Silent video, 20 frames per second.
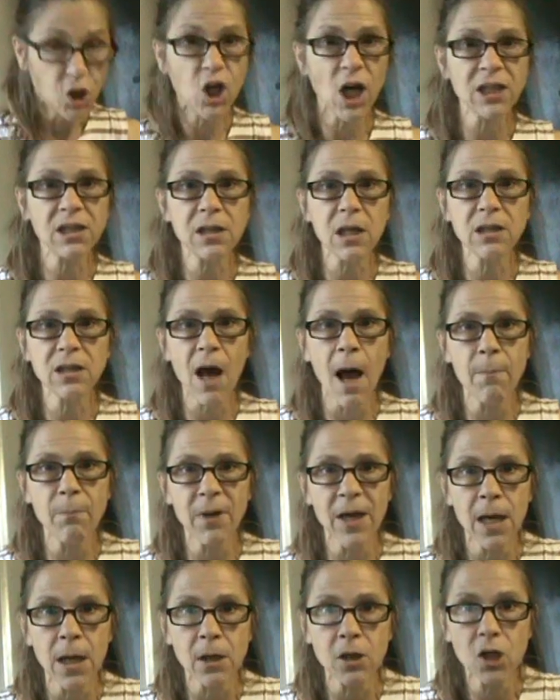Just as I'm
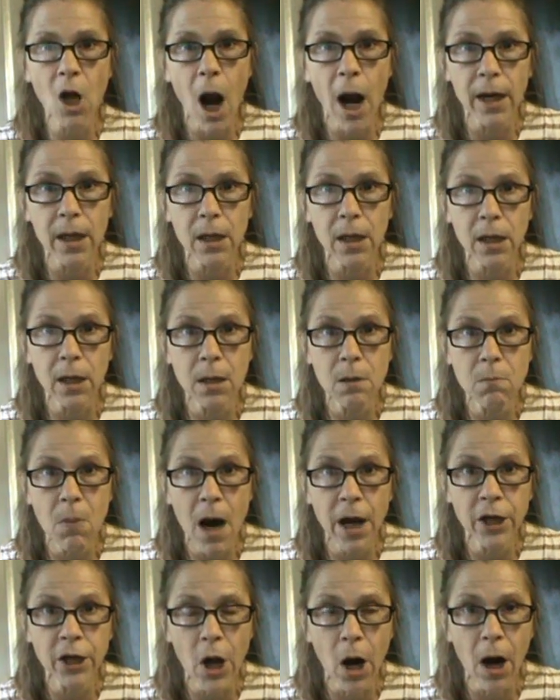being targeted in
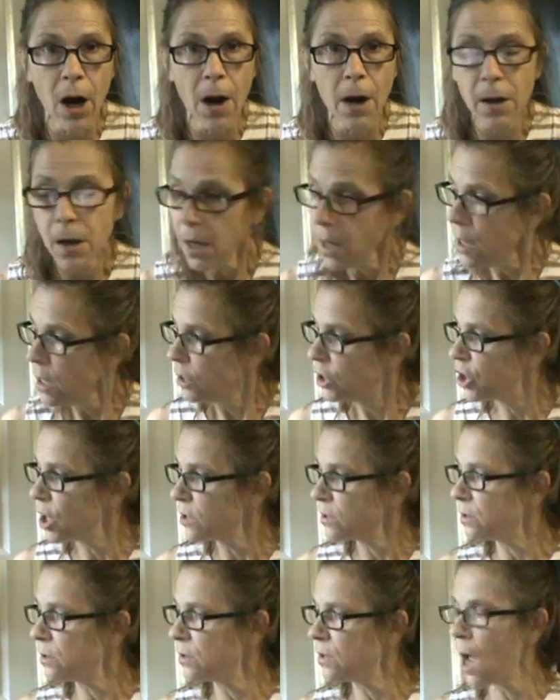my yard,
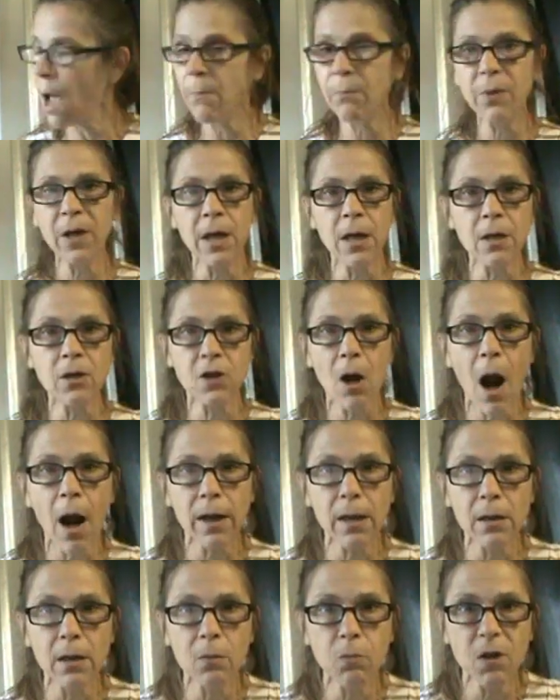just as I'm being
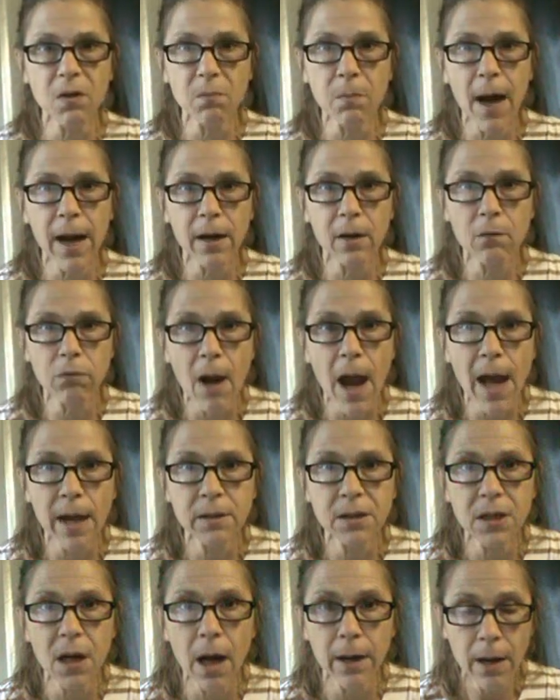targeted with my
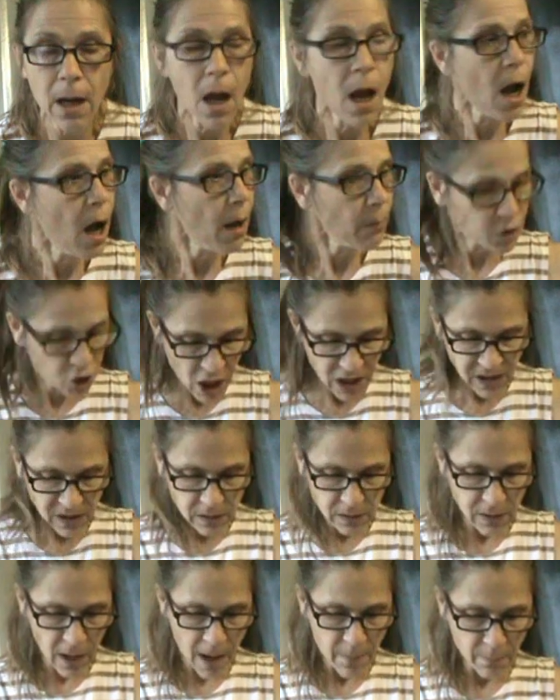grandson,
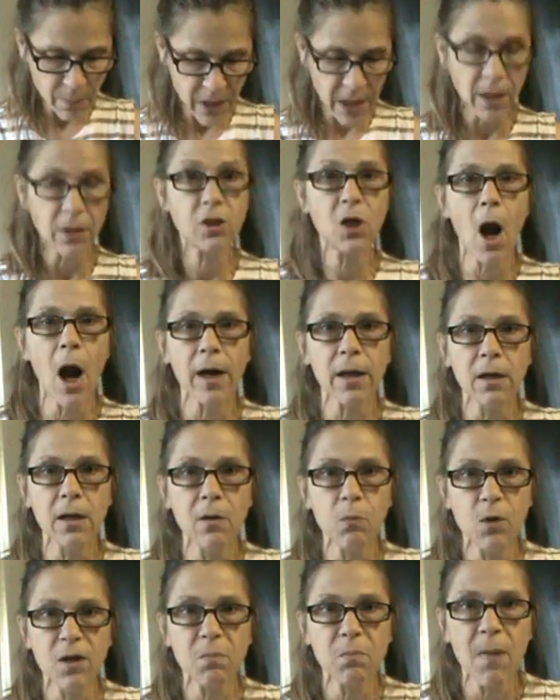just as I'm being
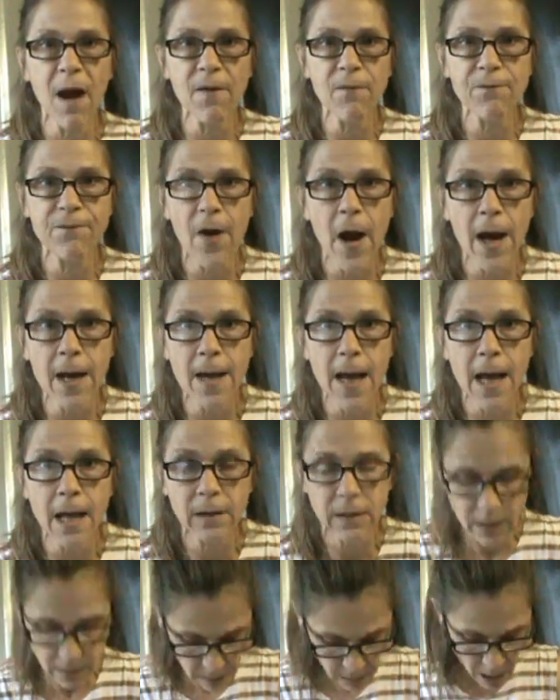targeted with my
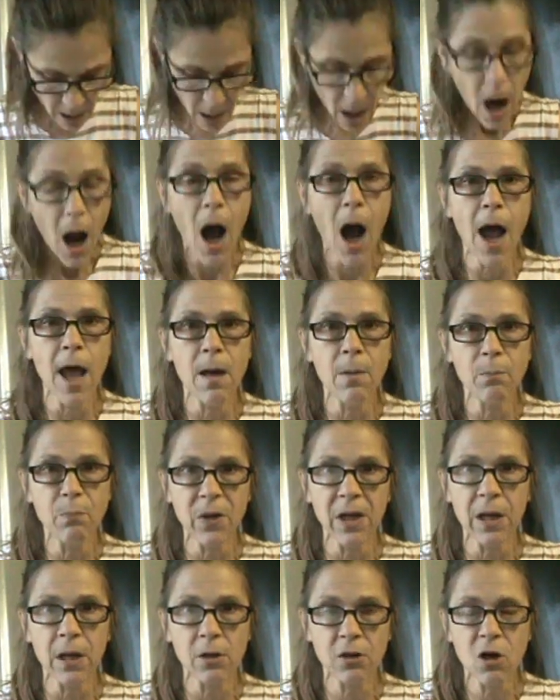finances, I am
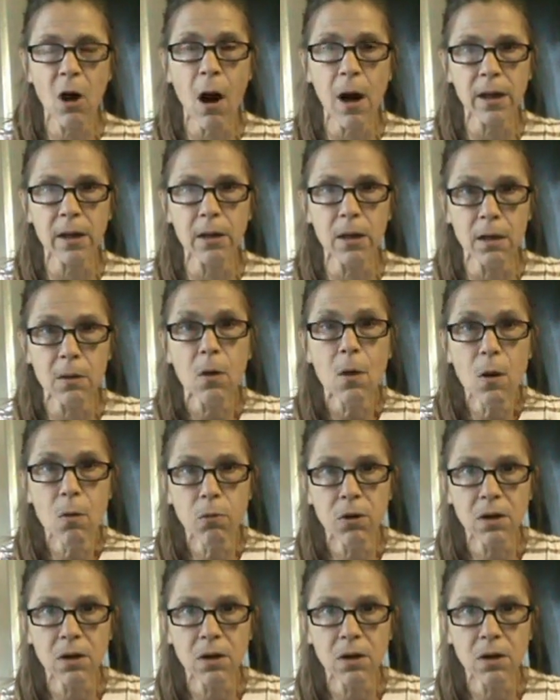being targeted